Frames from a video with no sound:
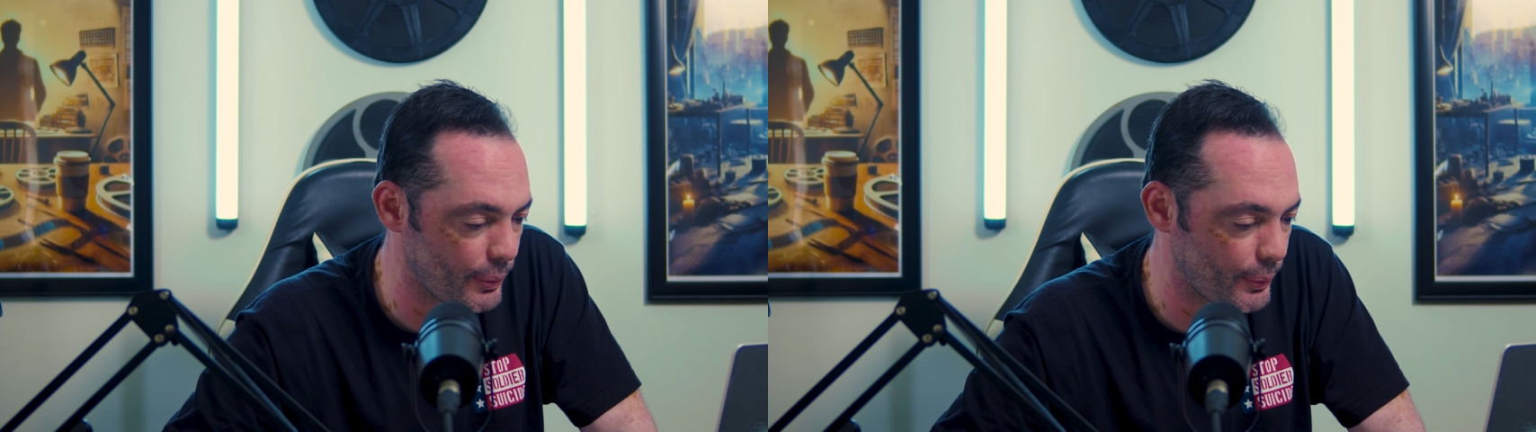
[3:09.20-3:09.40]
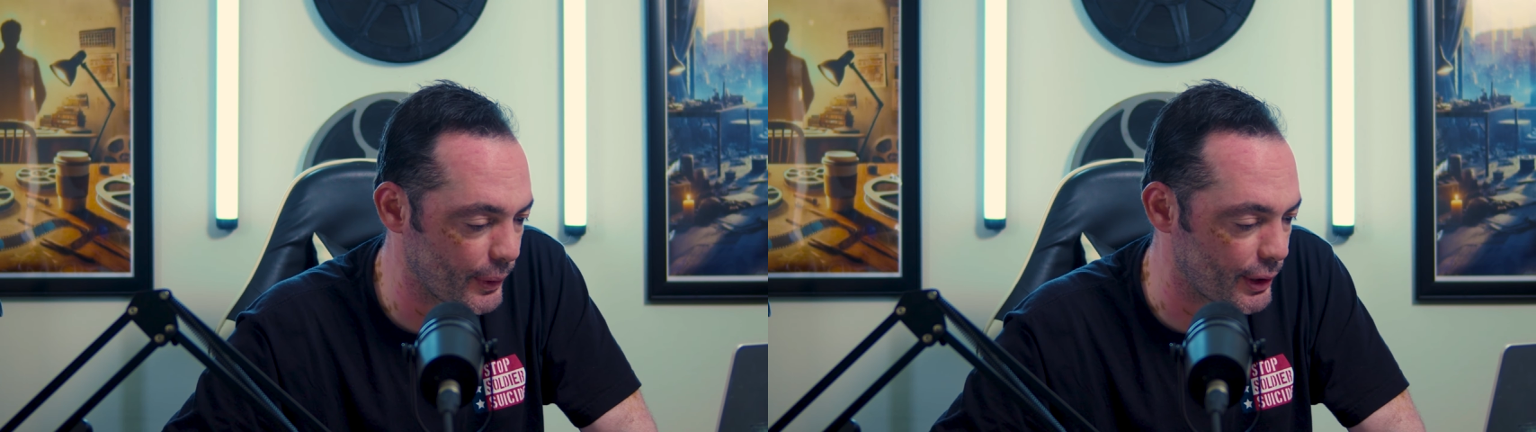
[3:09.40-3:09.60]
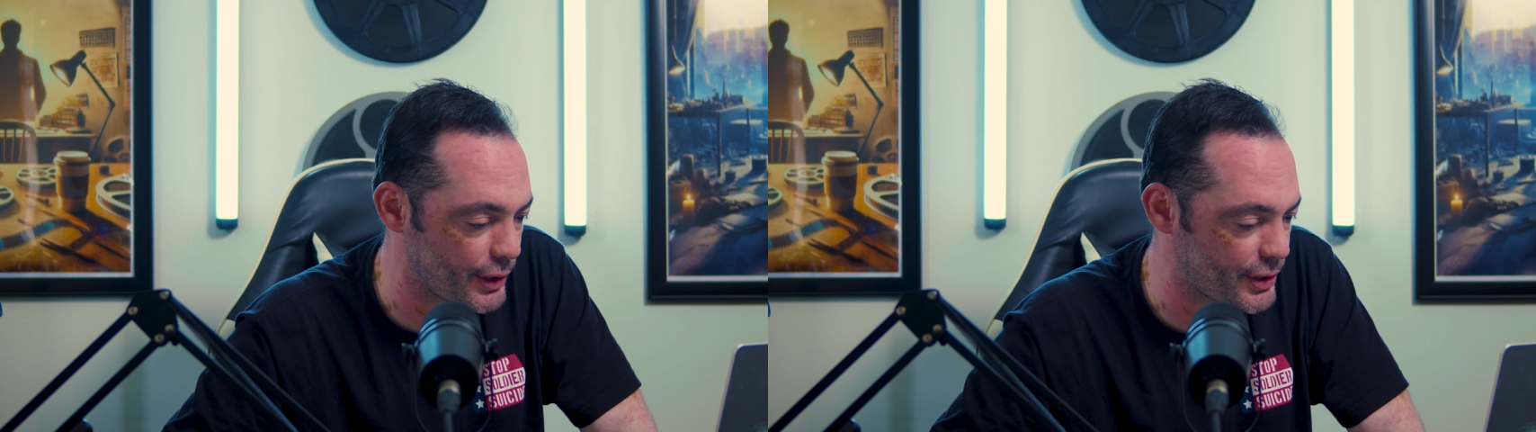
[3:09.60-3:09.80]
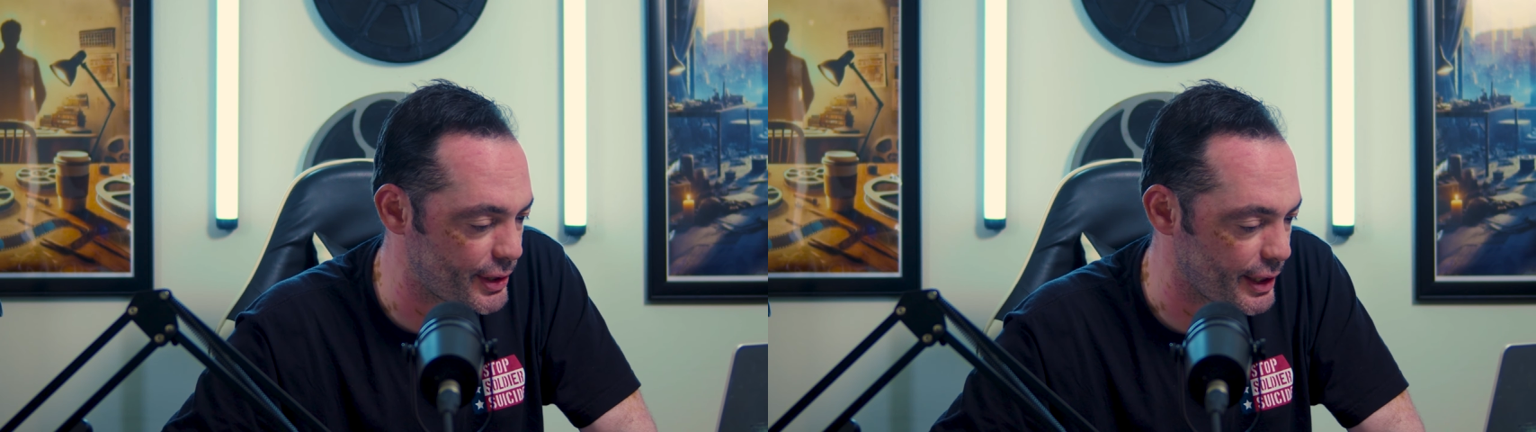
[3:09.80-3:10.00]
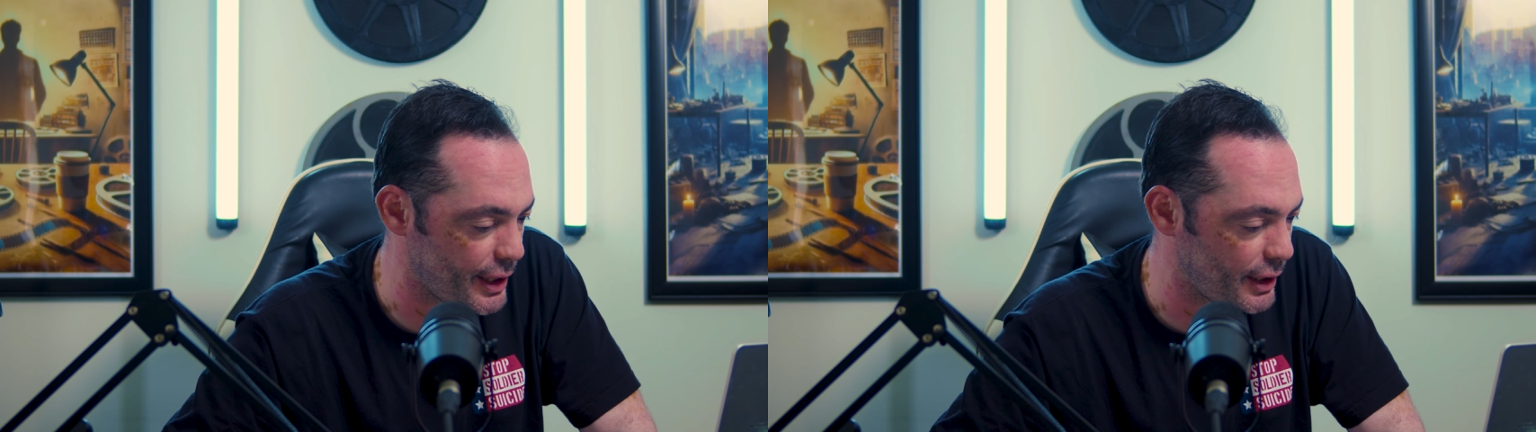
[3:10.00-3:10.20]
First
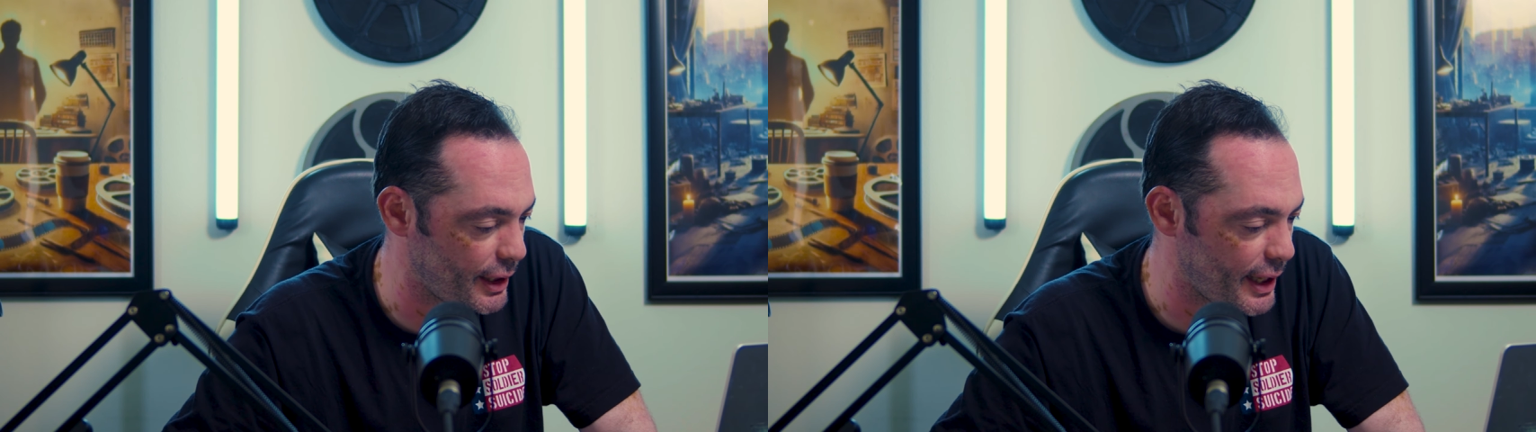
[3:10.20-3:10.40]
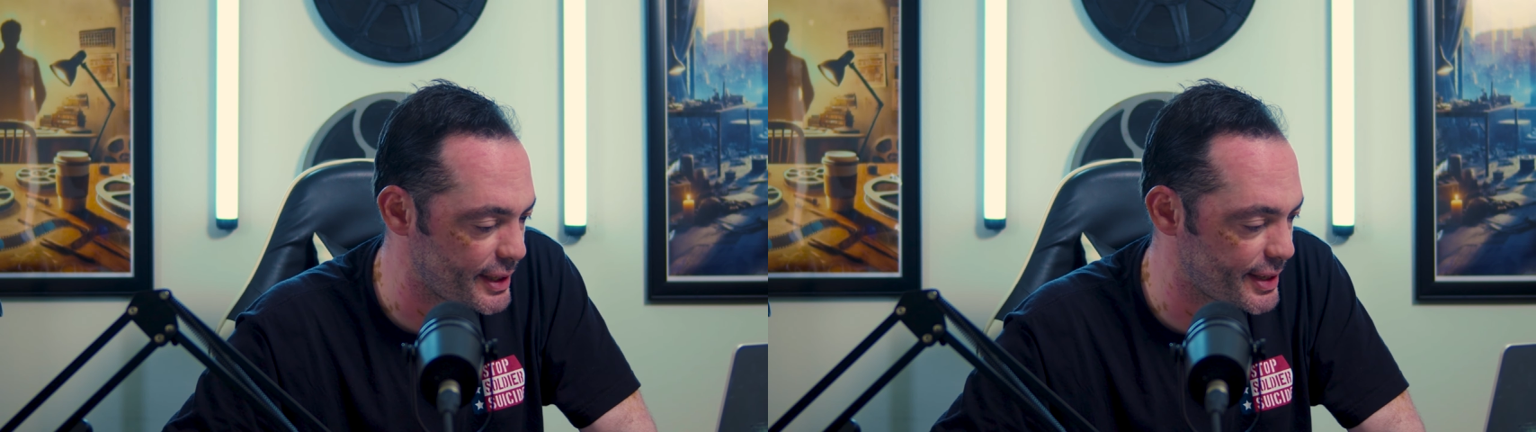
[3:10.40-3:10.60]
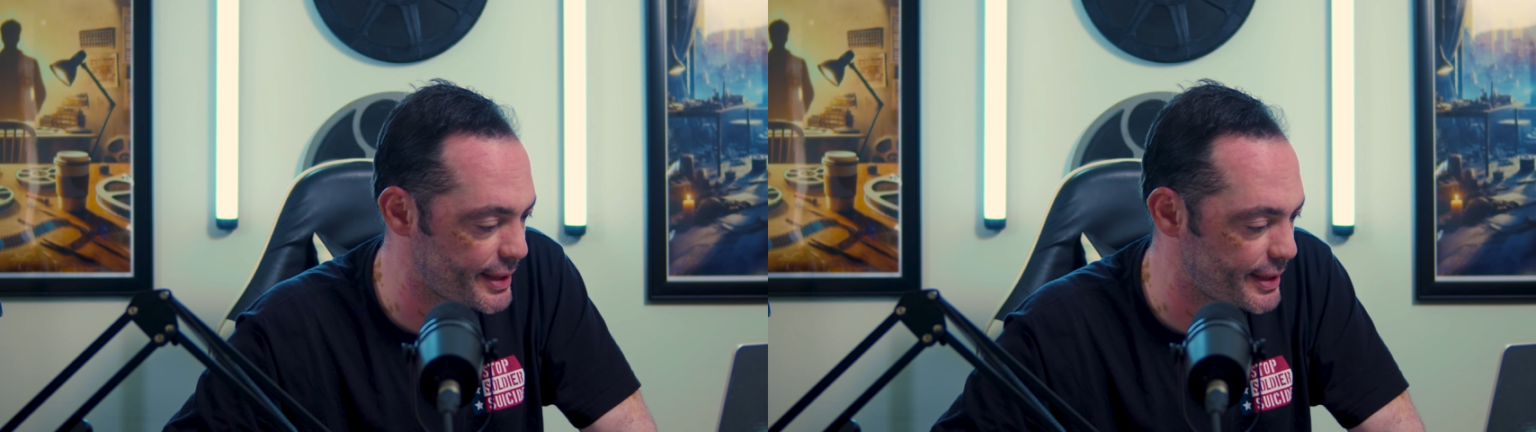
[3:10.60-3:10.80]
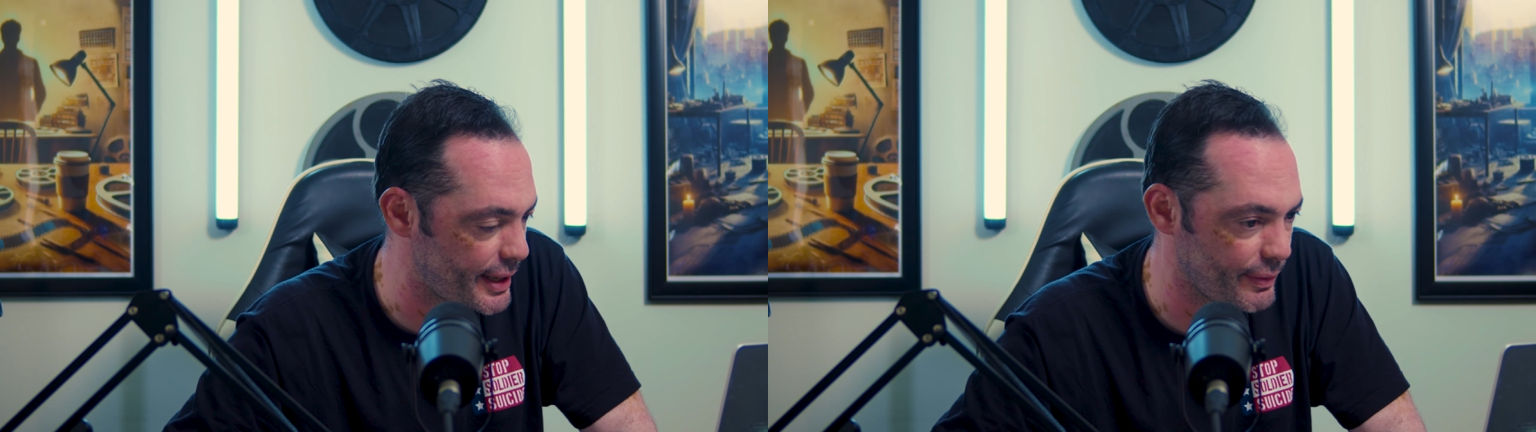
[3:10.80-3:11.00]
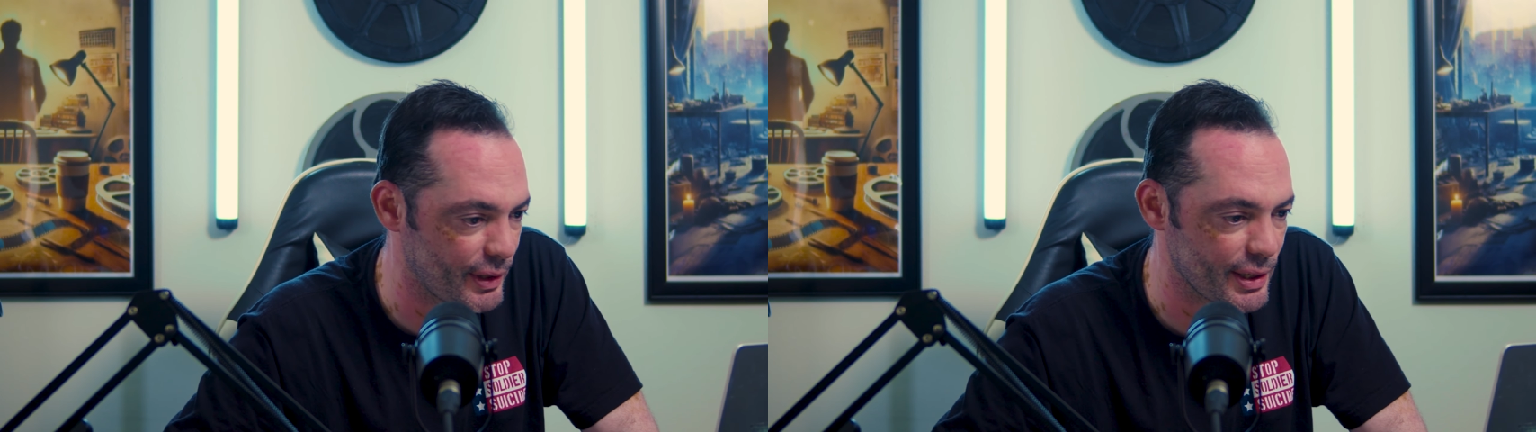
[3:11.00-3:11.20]
thing, let's
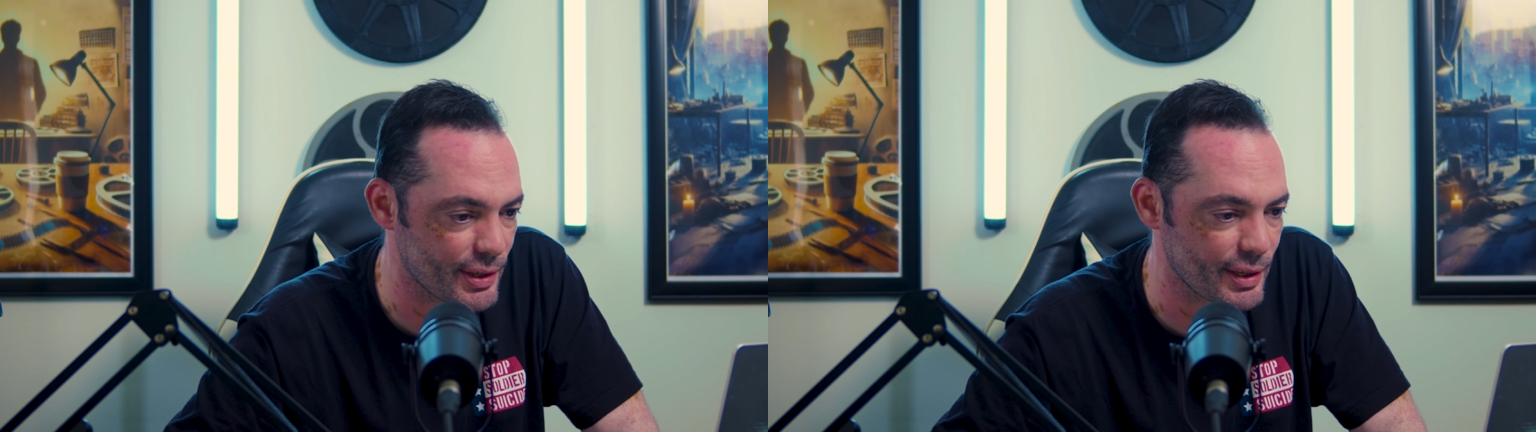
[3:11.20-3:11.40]
save this